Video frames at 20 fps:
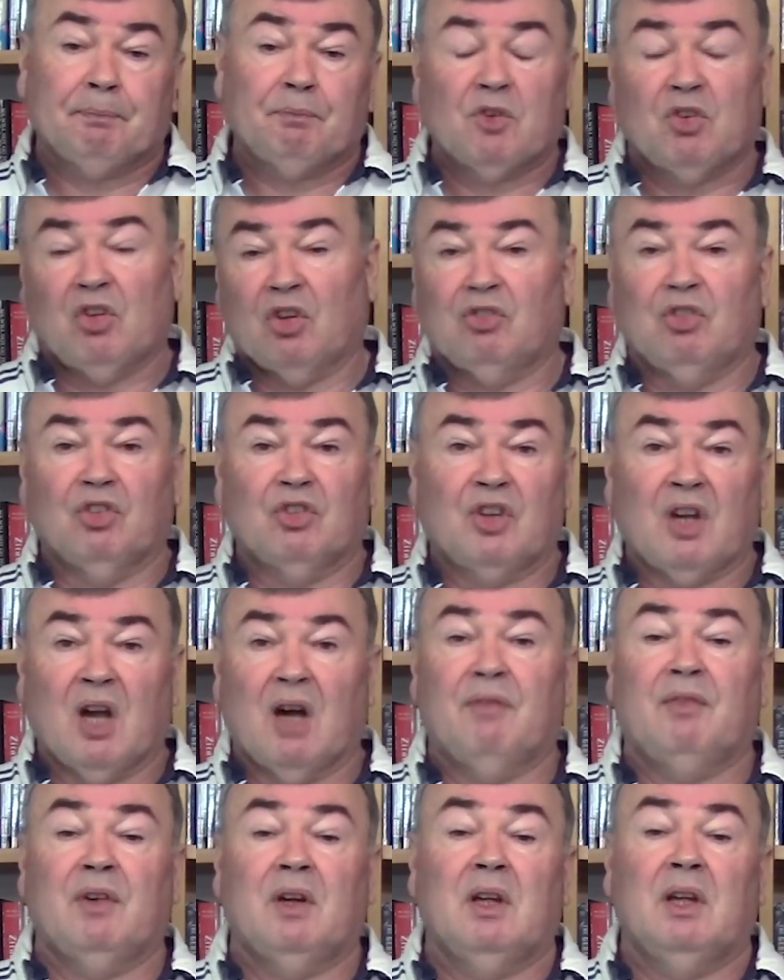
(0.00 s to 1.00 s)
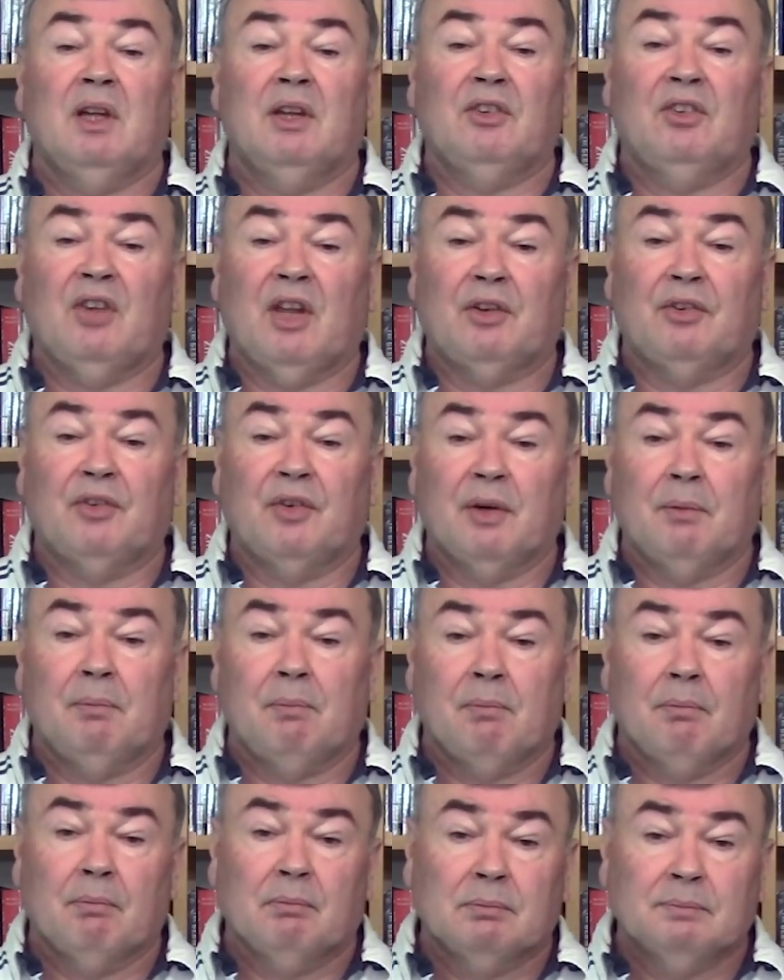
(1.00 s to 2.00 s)
such as cover, etc.
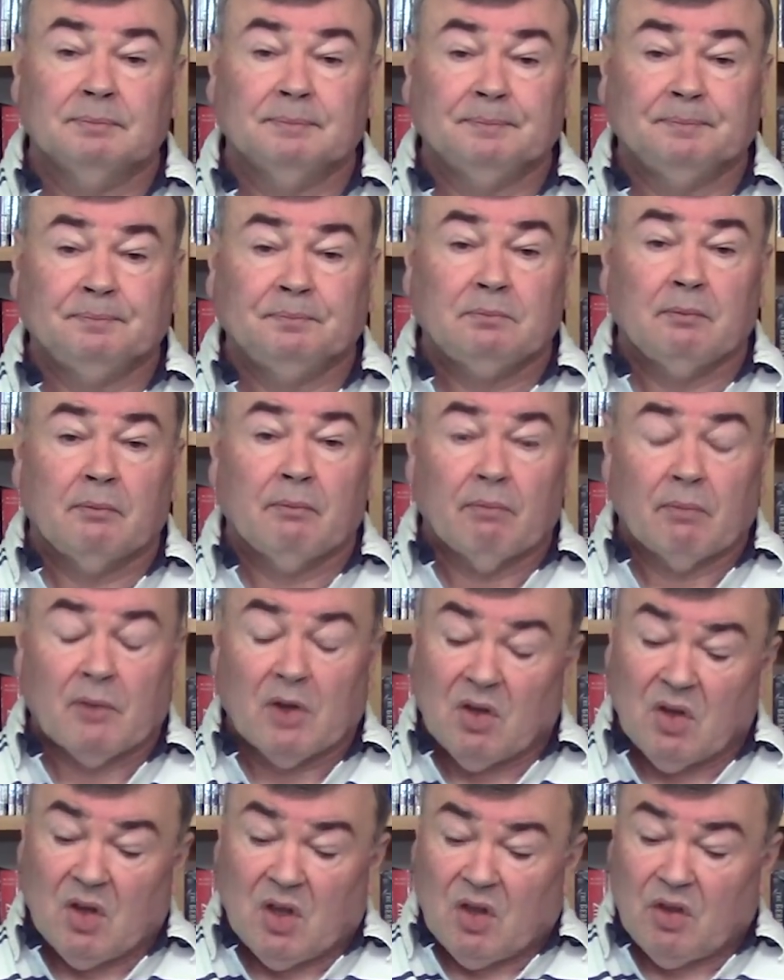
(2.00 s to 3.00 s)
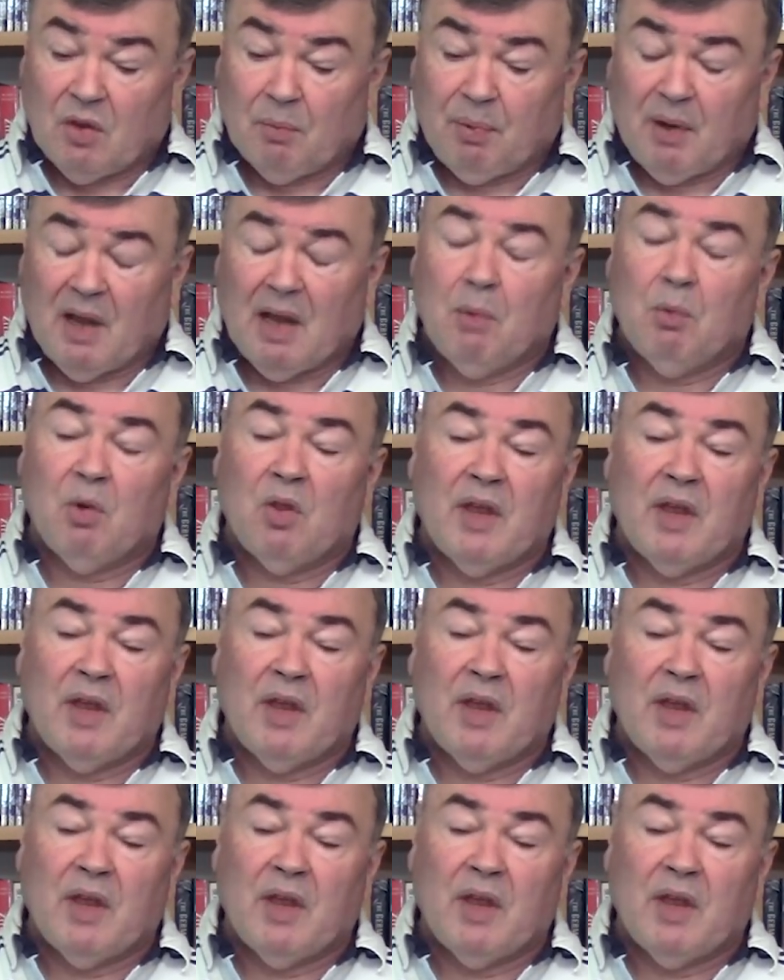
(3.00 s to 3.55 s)
The player will